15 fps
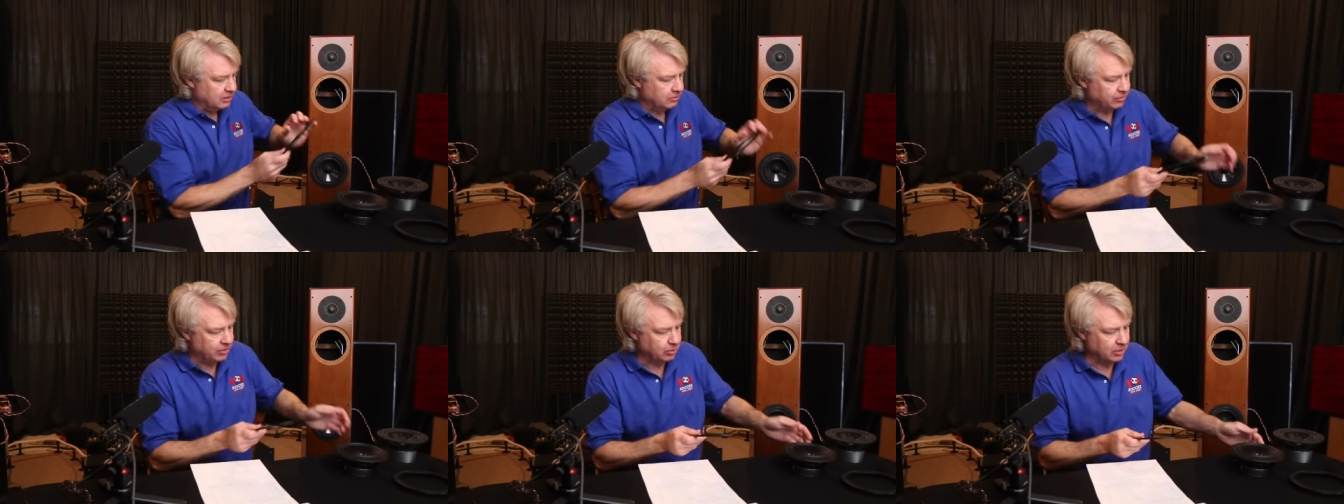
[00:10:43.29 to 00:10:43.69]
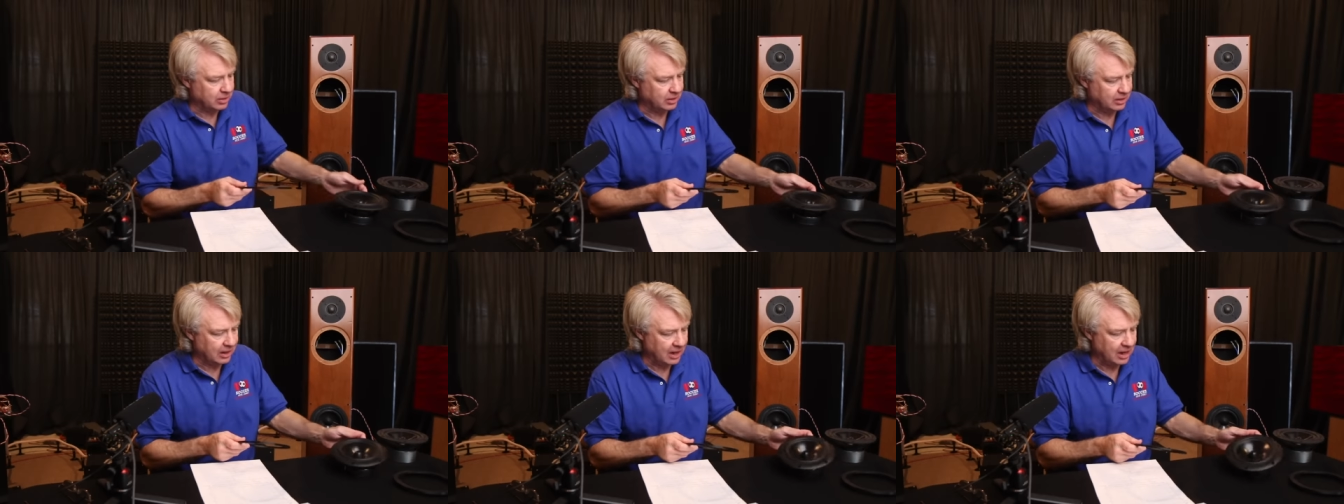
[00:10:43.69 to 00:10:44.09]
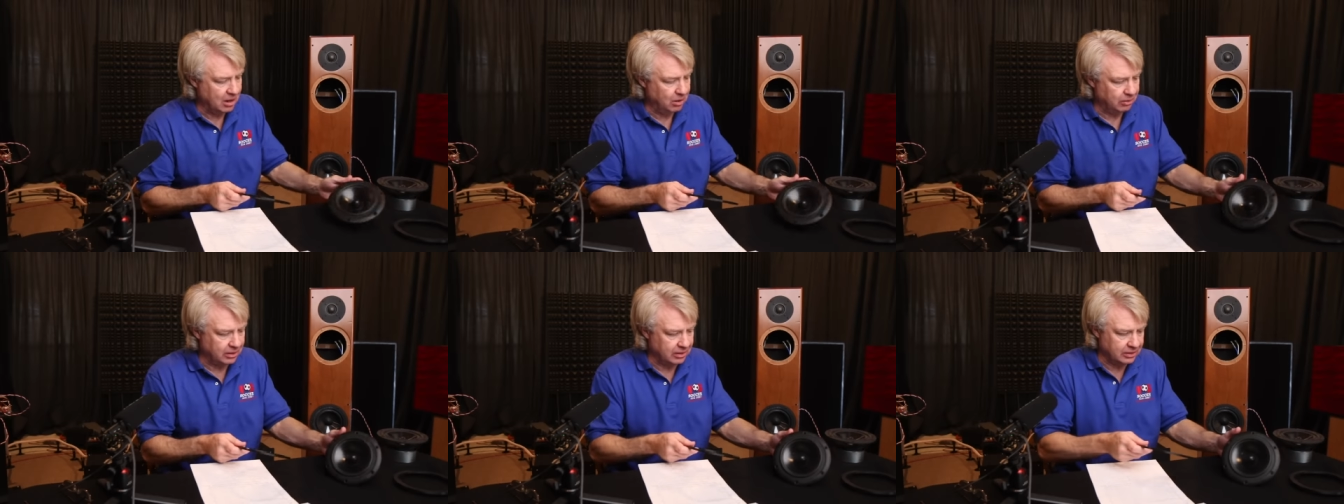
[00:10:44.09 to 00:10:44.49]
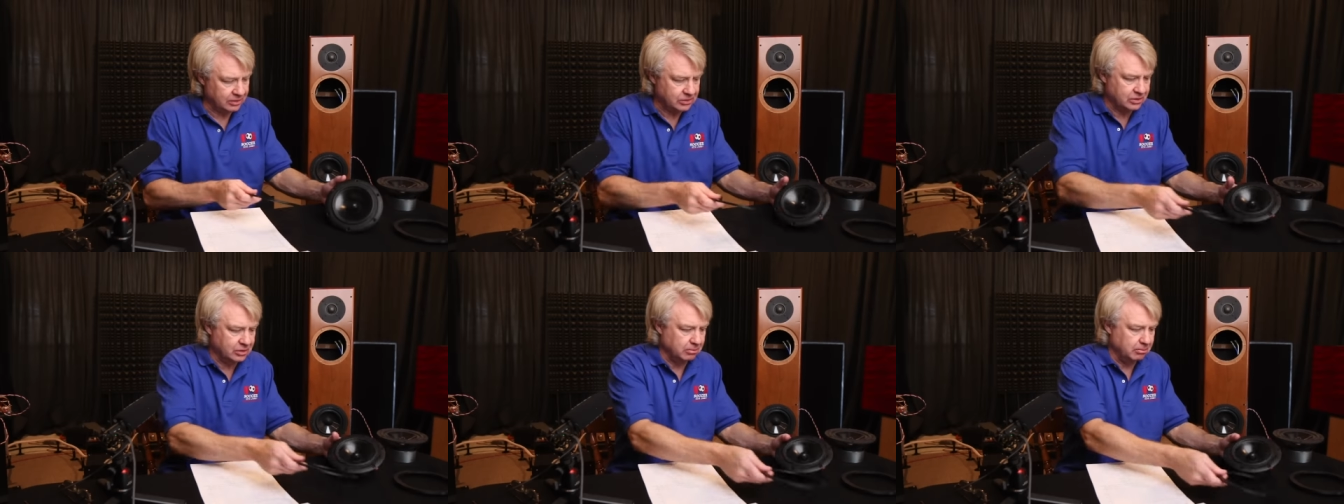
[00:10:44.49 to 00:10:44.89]
that would allow
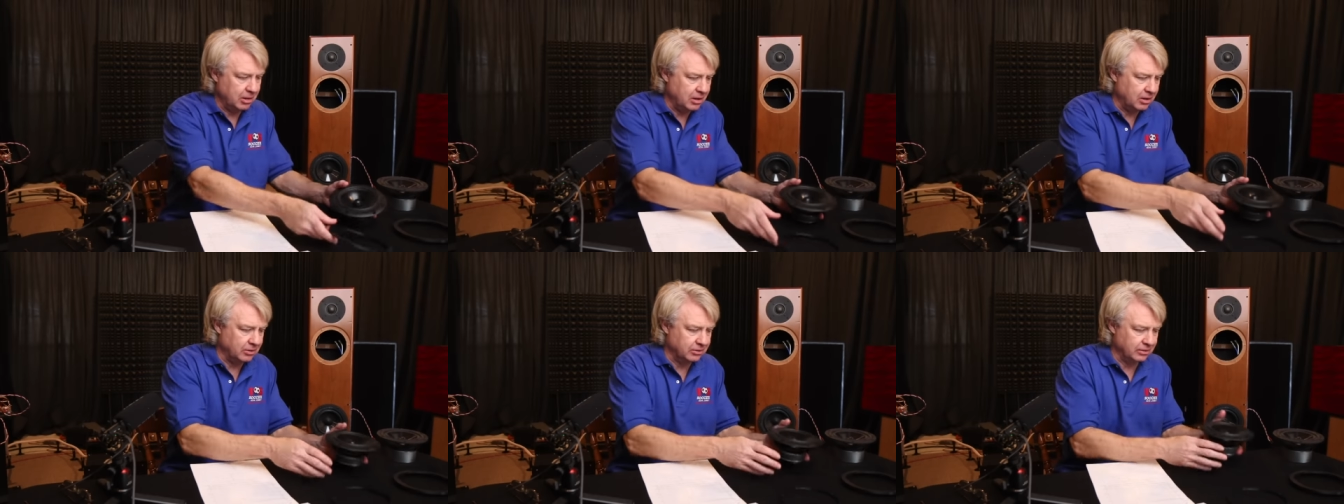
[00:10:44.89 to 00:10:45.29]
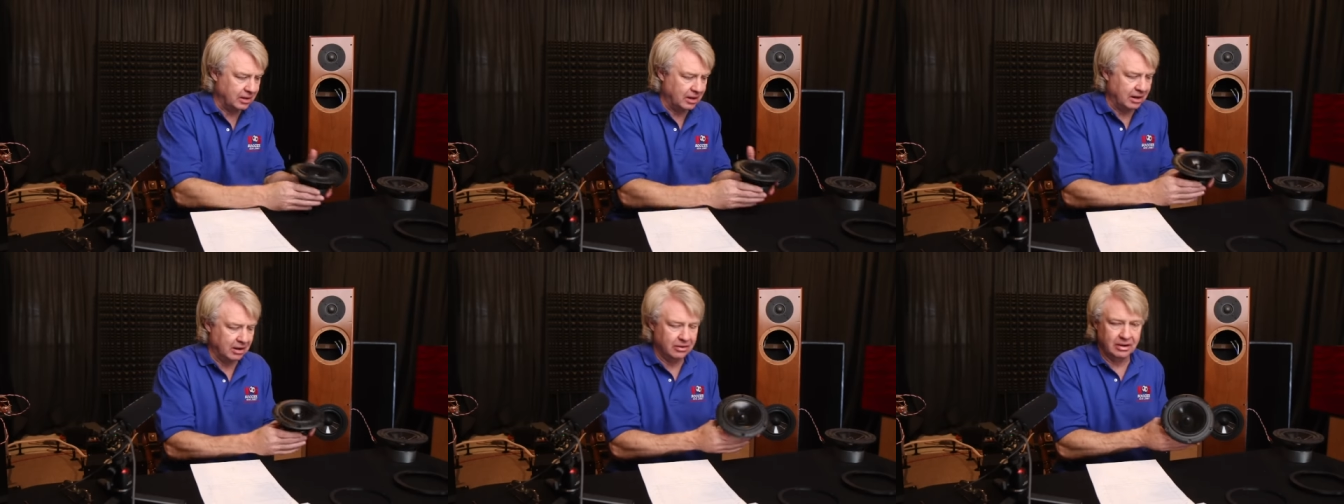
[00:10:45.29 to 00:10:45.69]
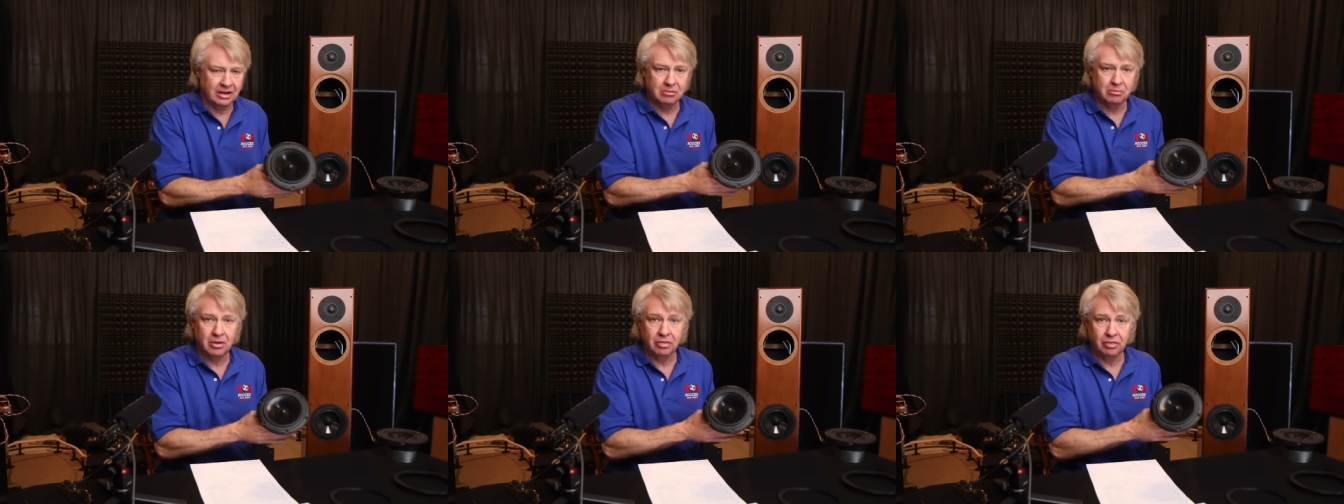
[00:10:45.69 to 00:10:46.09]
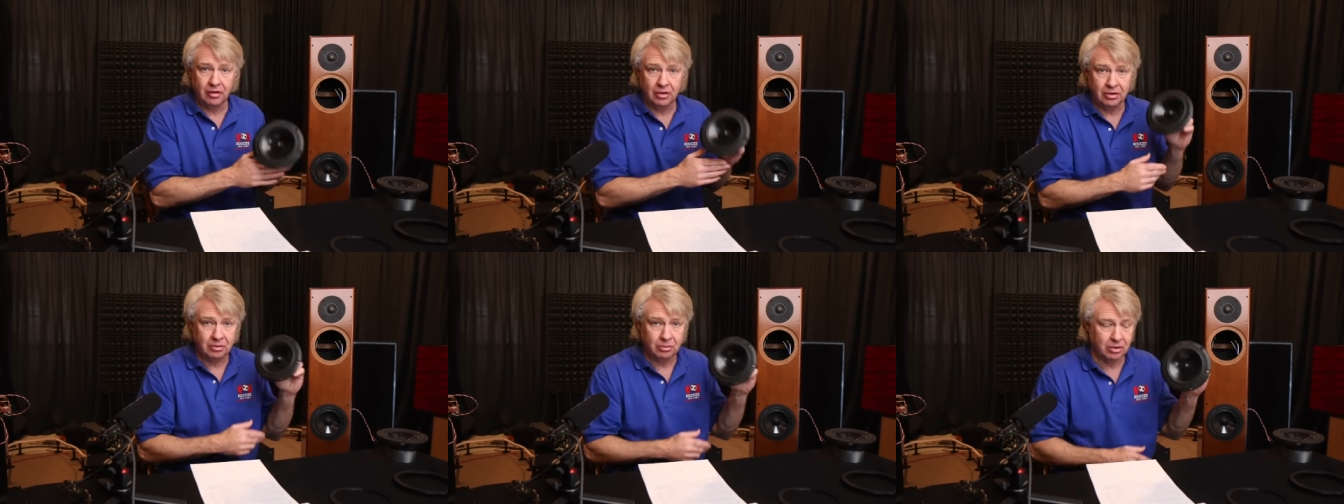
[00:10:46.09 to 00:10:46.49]
us to mount our
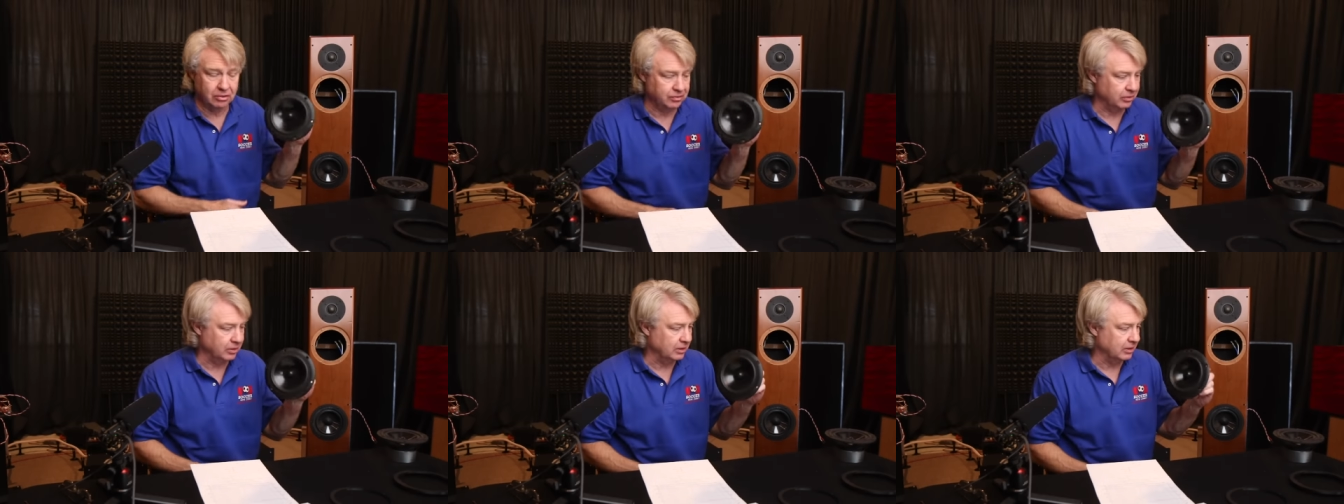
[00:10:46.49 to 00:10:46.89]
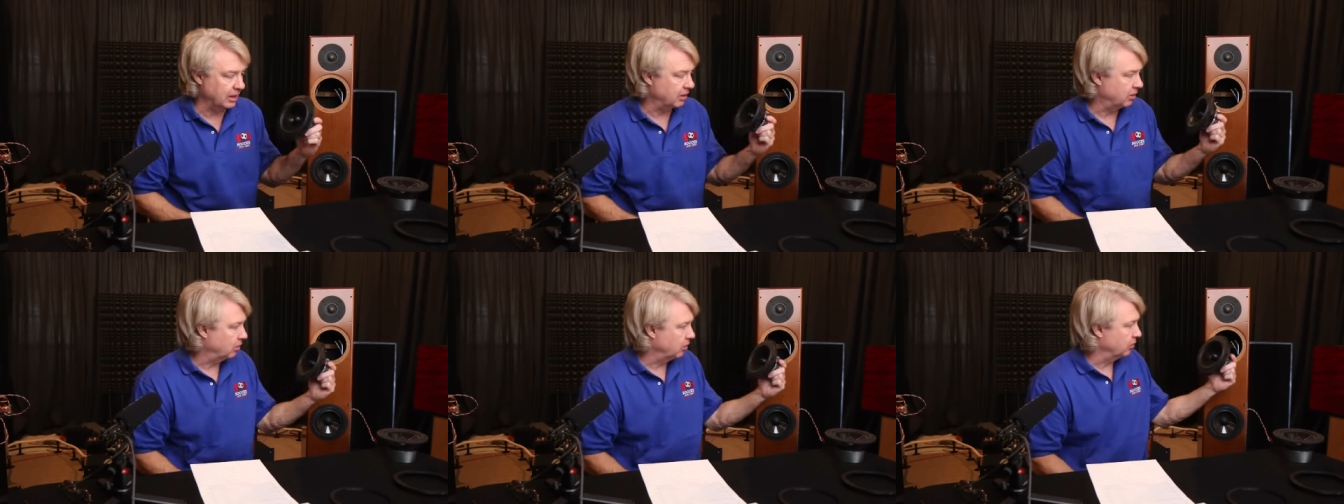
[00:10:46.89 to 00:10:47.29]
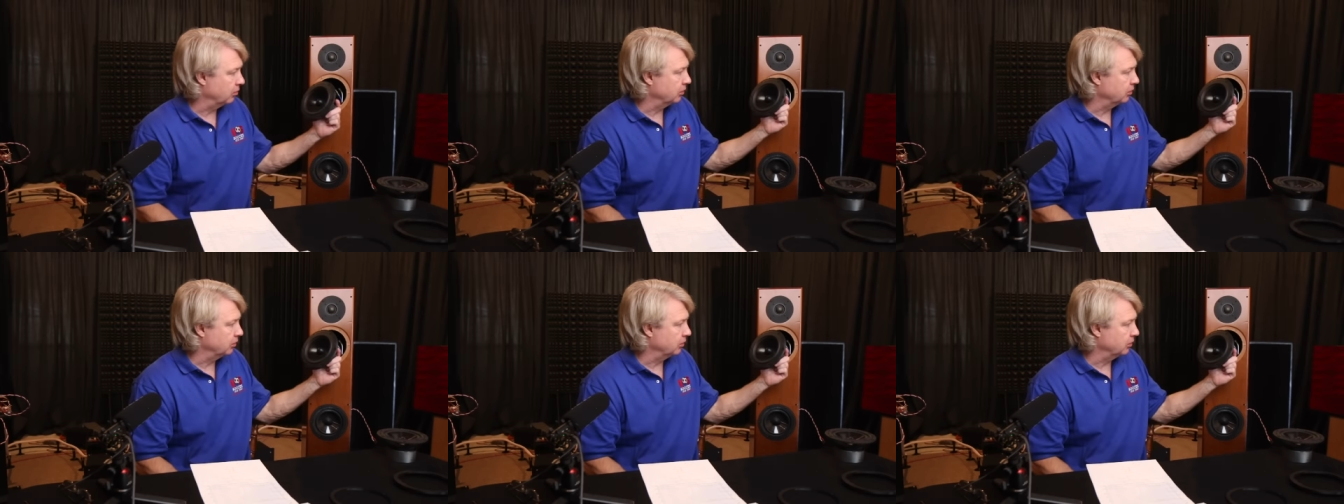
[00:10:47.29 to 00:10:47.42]
M130 woofer in that hole,